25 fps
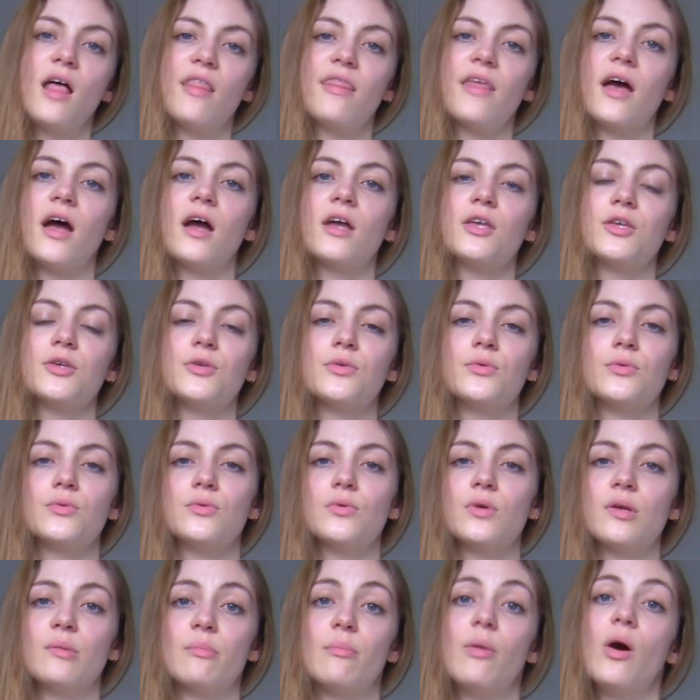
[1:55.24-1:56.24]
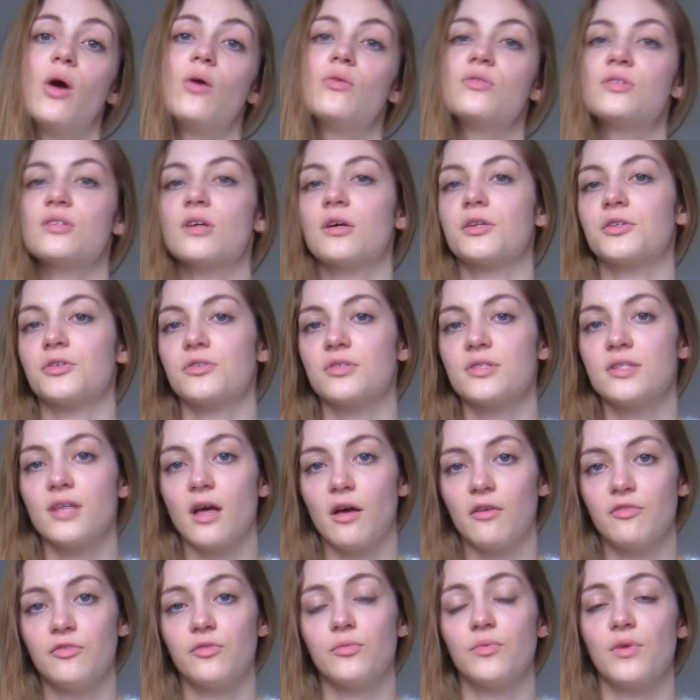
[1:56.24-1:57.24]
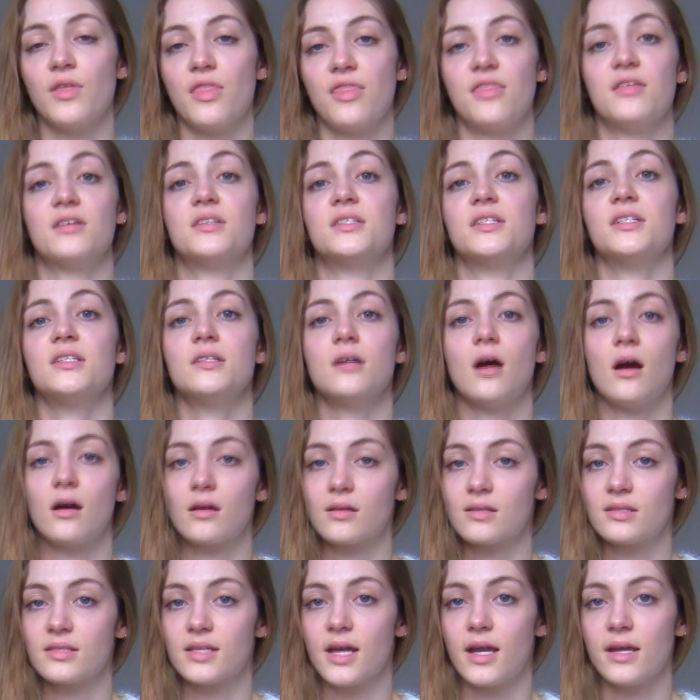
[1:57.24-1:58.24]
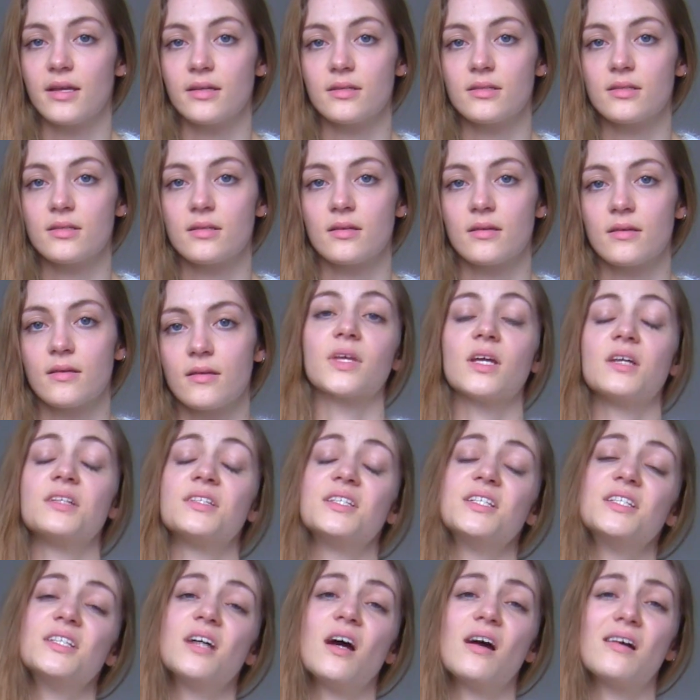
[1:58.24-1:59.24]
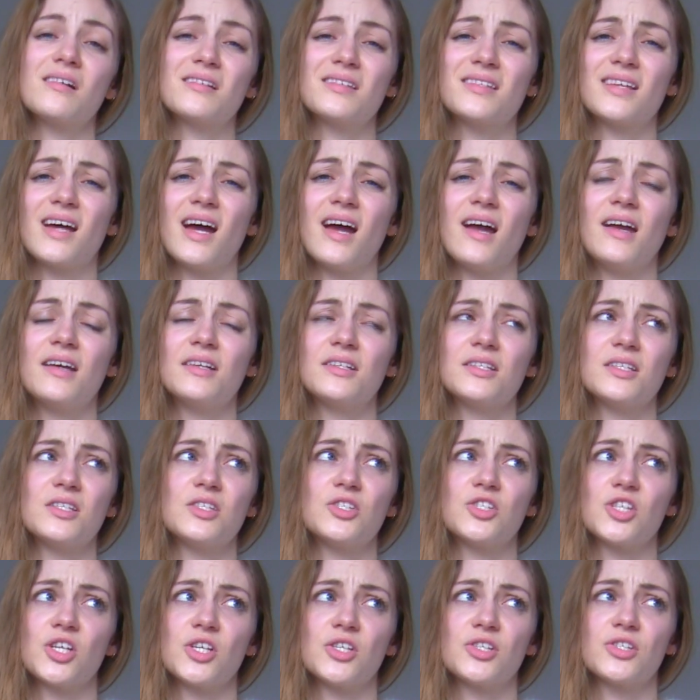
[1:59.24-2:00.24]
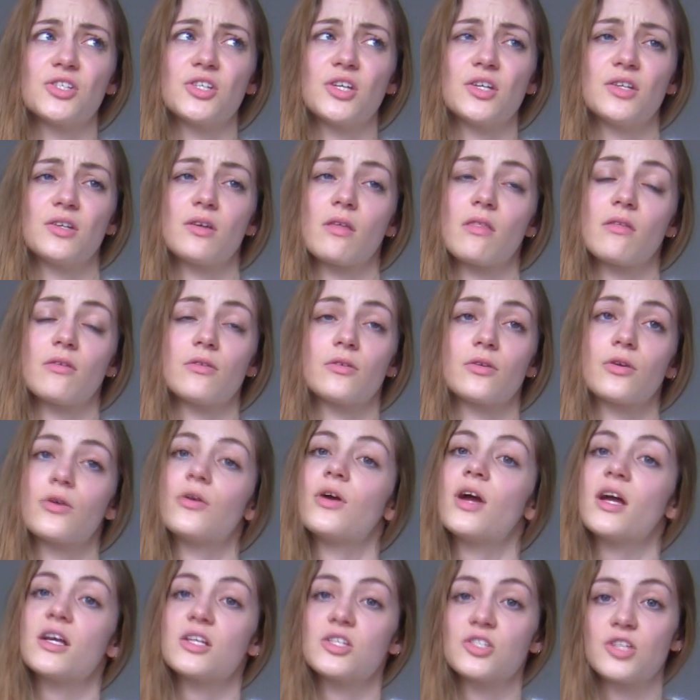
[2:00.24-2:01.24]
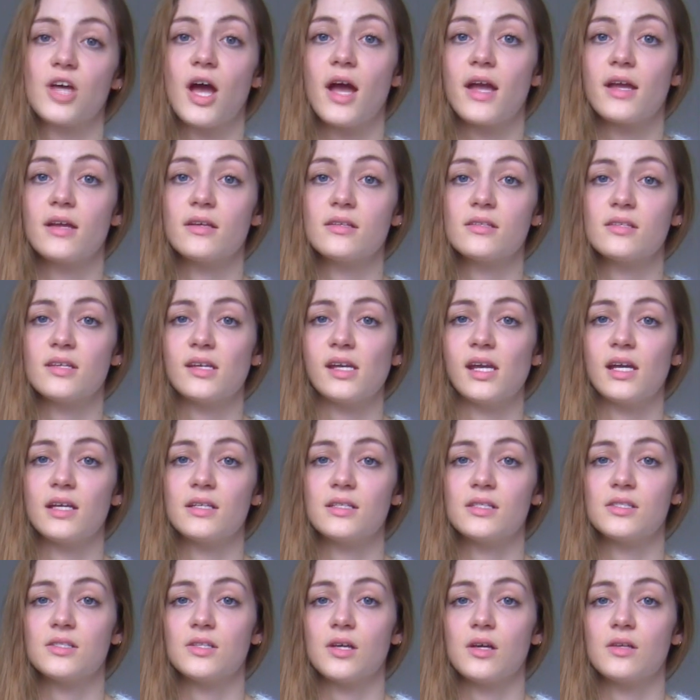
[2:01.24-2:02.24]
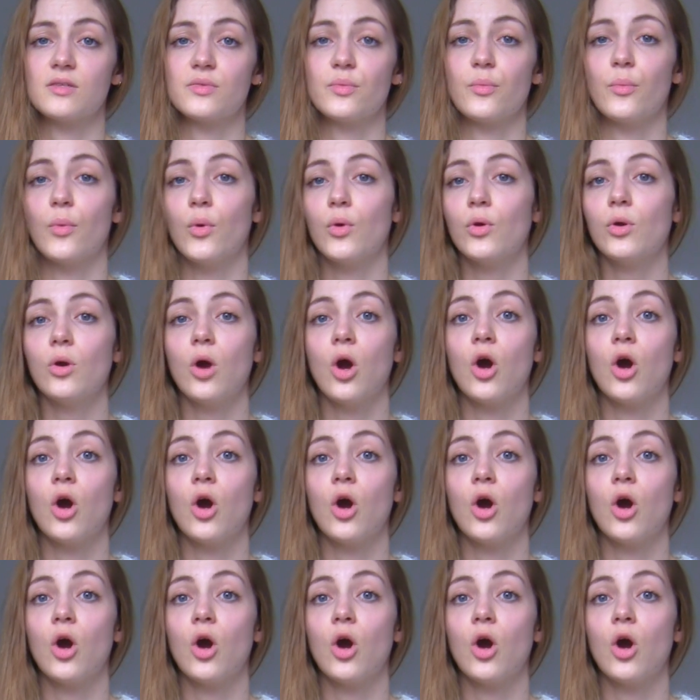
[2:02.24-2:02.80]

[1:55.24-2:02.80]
that you imposed on yourself with the detox diet. A detox diet is just another crash diet, and it does more